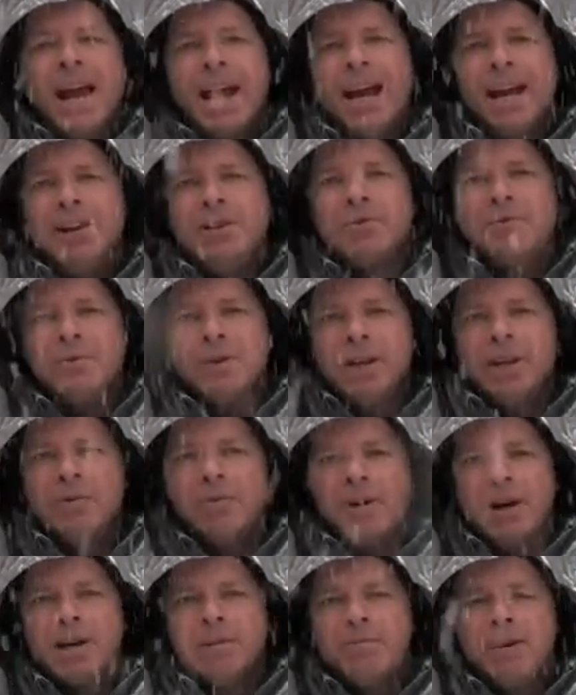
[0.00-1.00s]
and you really
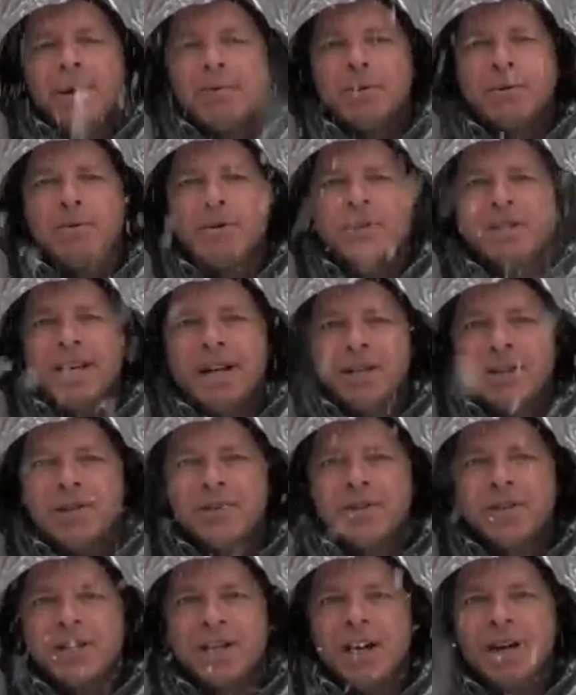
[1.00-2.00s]
want to be able to
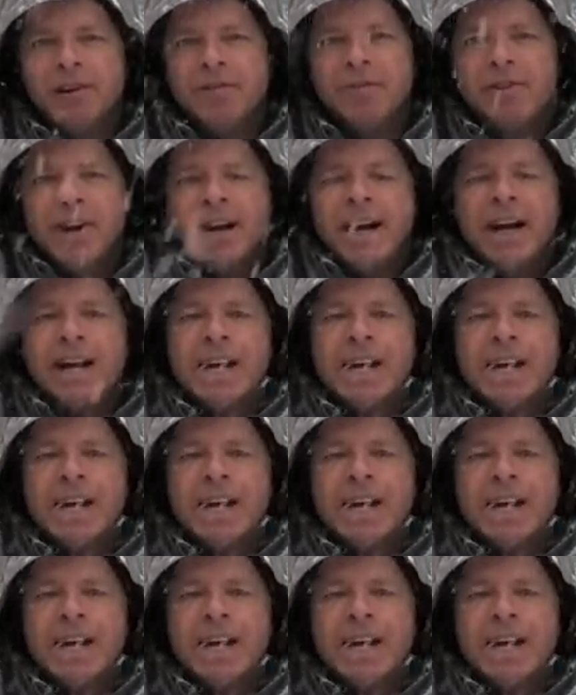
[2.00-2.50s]
protect yourself